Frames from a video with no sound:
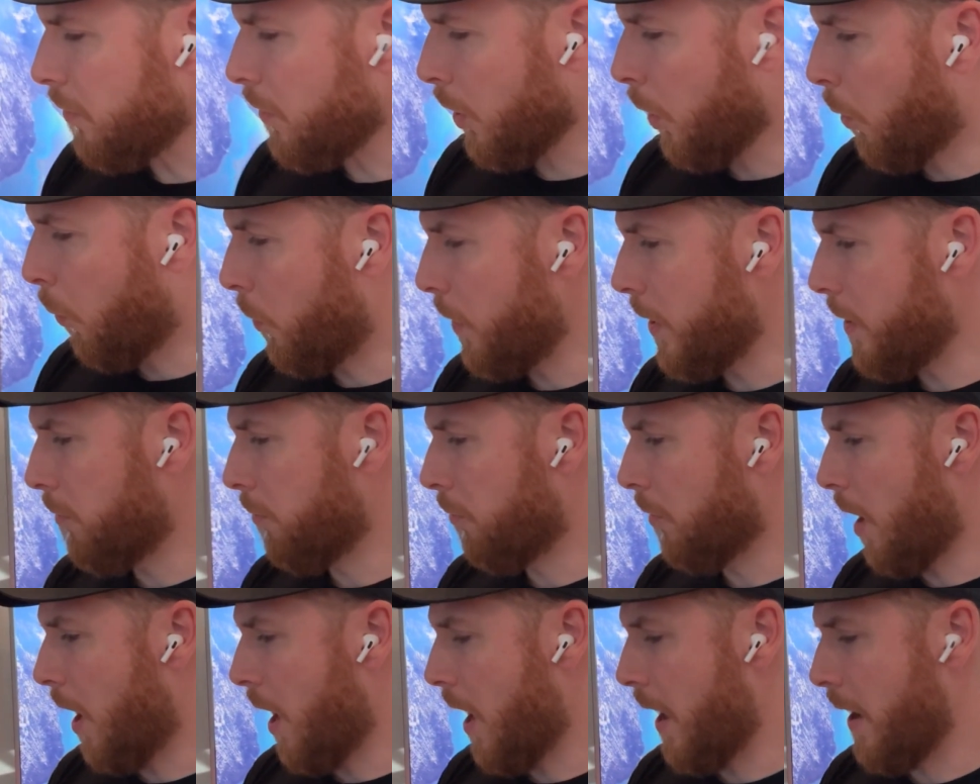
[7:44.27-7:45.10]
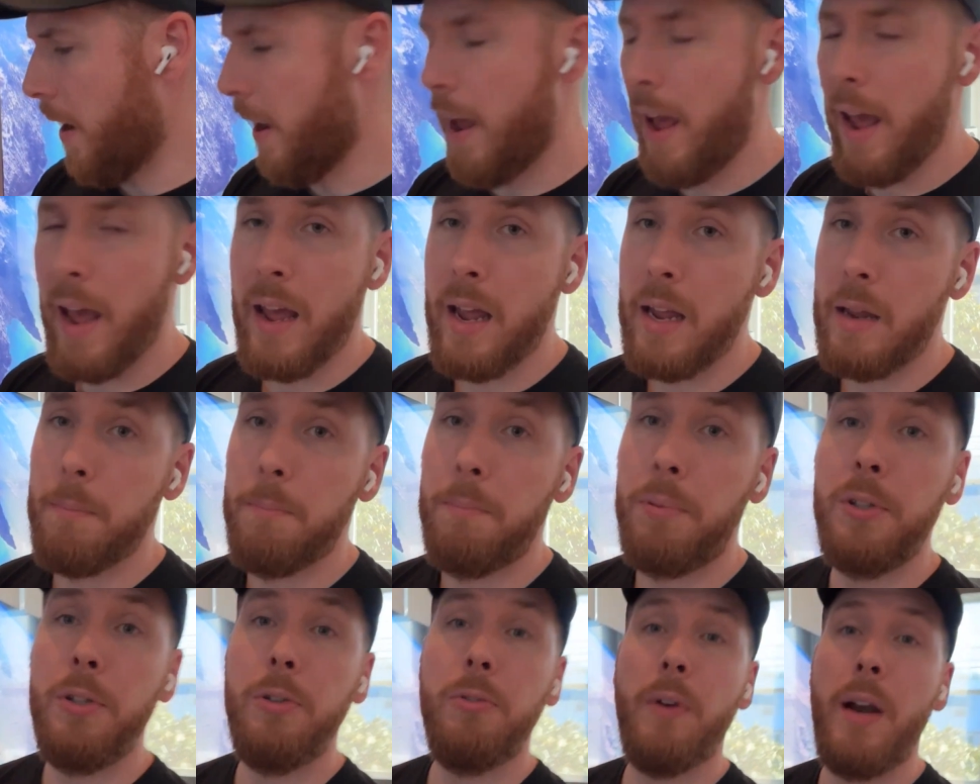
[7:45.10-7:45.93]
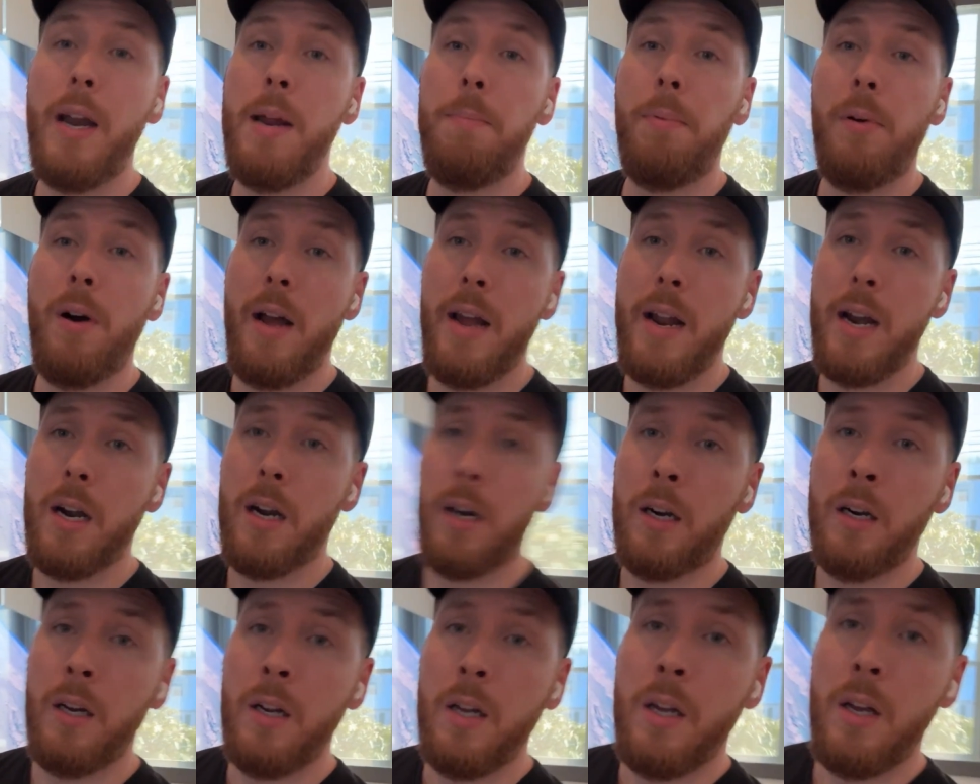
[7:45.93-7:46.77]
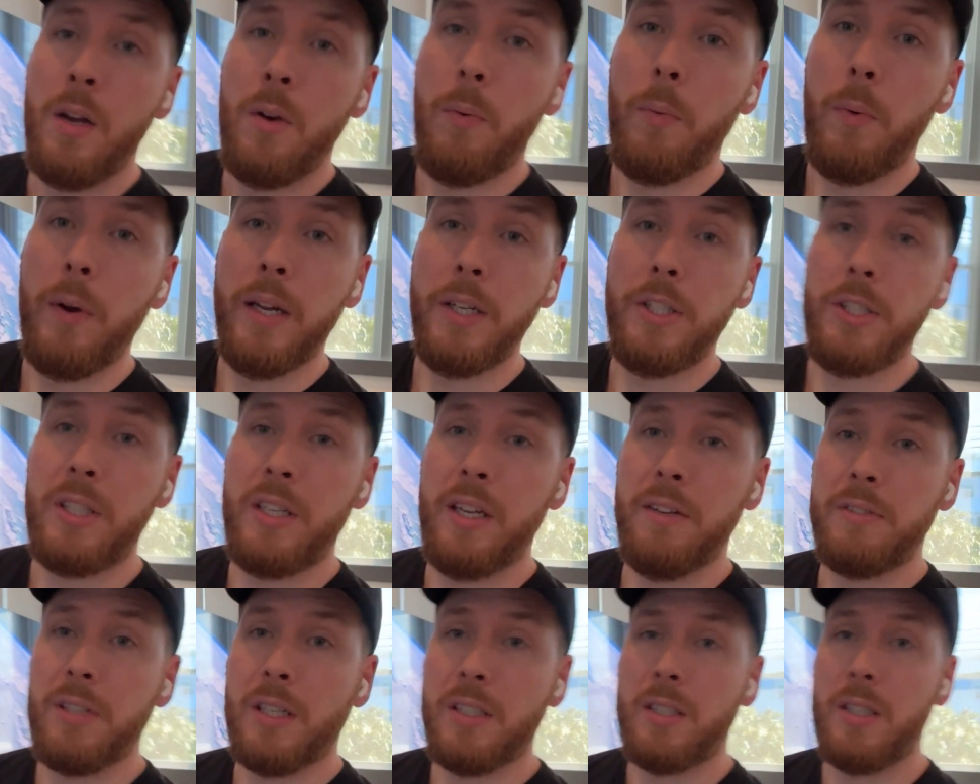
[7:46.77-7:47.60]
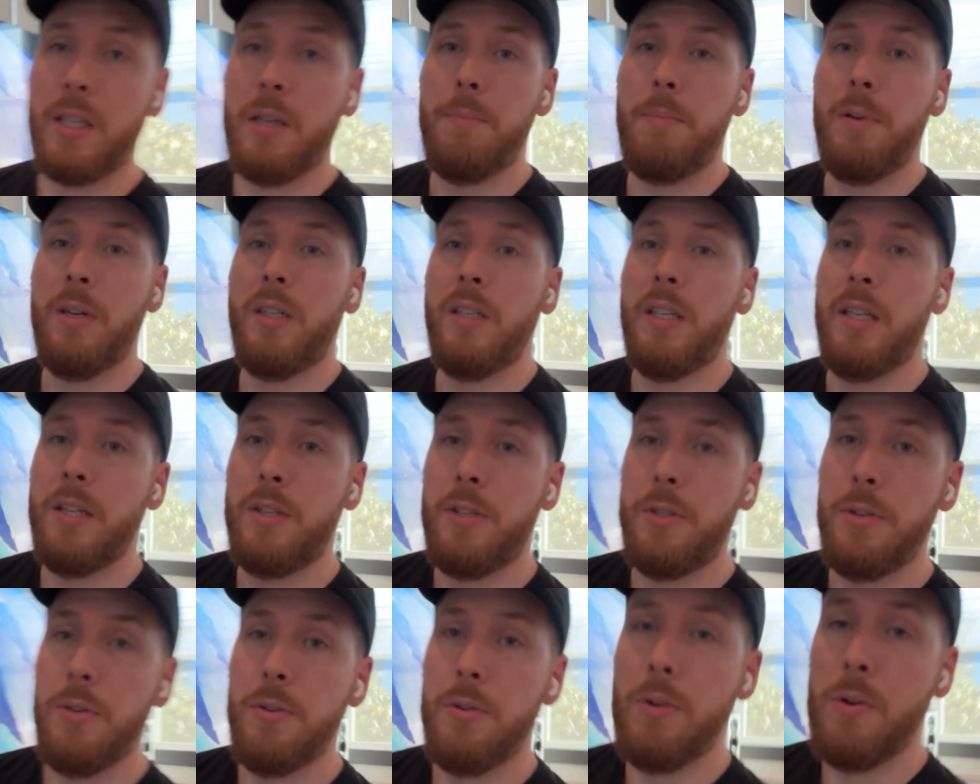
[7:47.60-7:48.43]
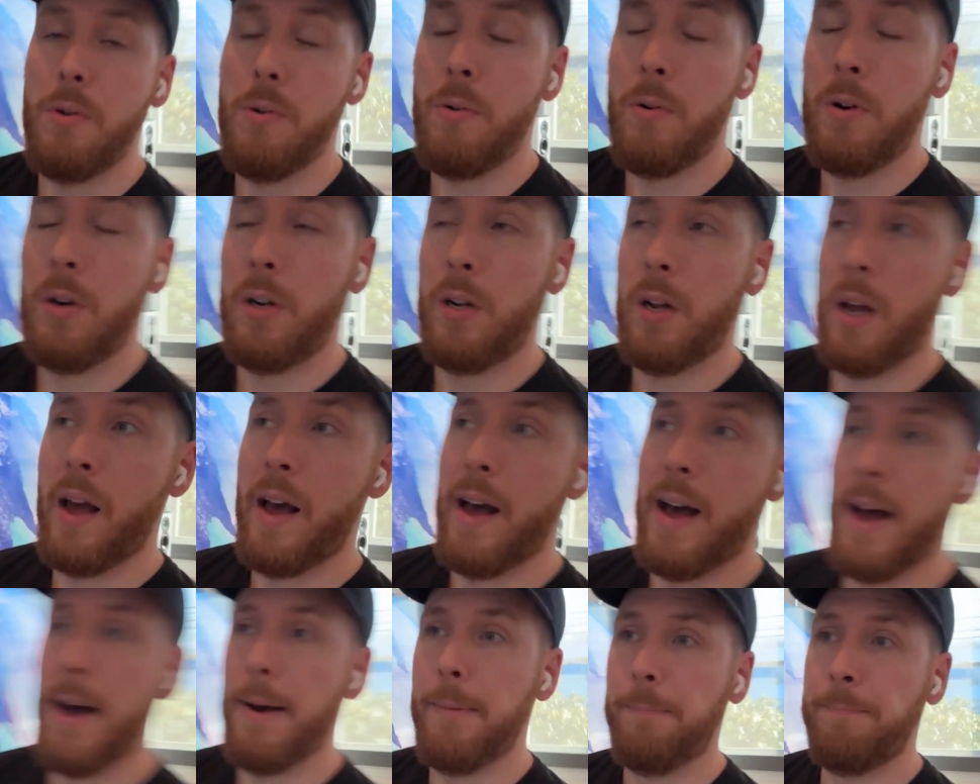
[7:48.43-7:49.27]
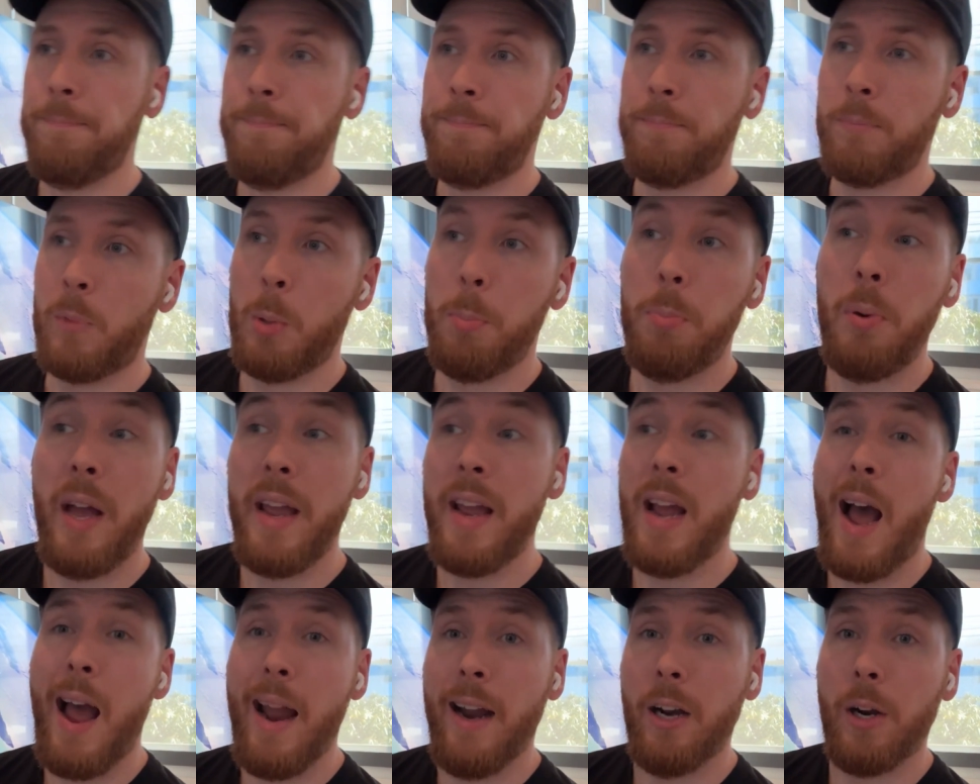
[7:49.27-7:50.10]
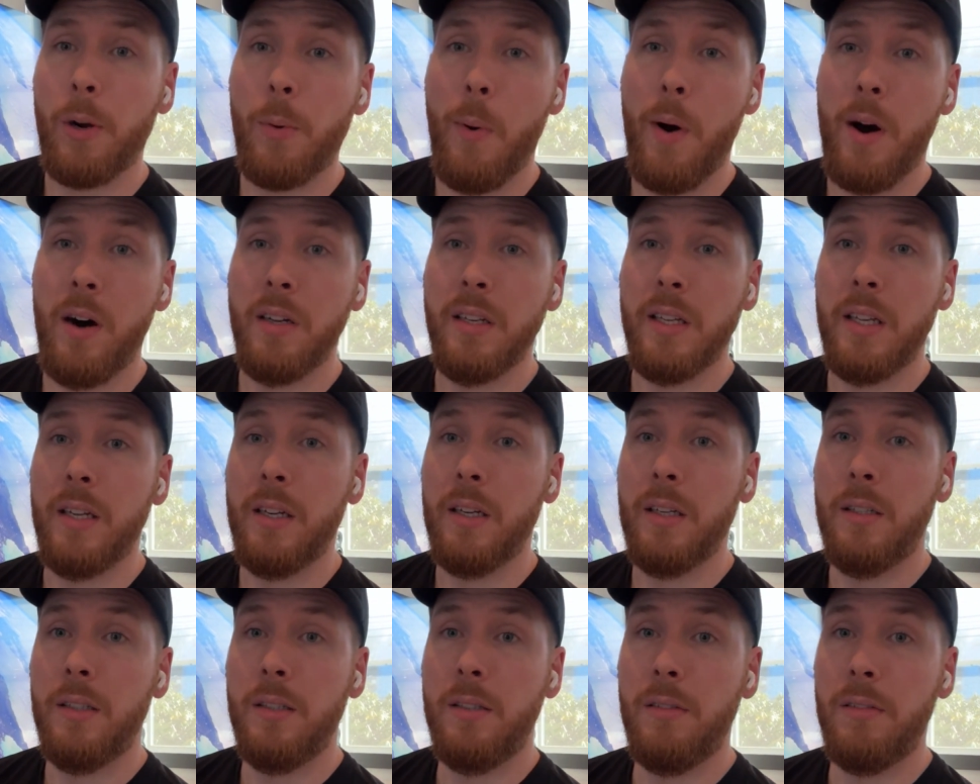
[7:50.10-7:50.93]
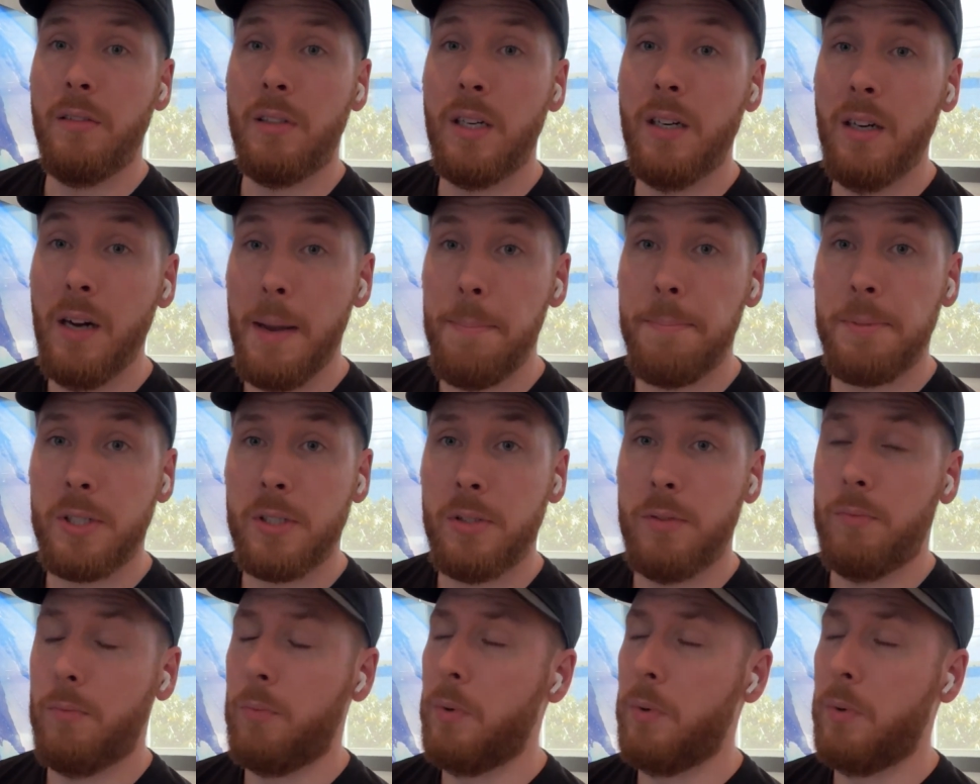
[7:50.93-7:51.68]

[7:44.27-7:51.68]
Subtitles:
We run a Blu-ray player, which gives us the ability to play higher quality clips.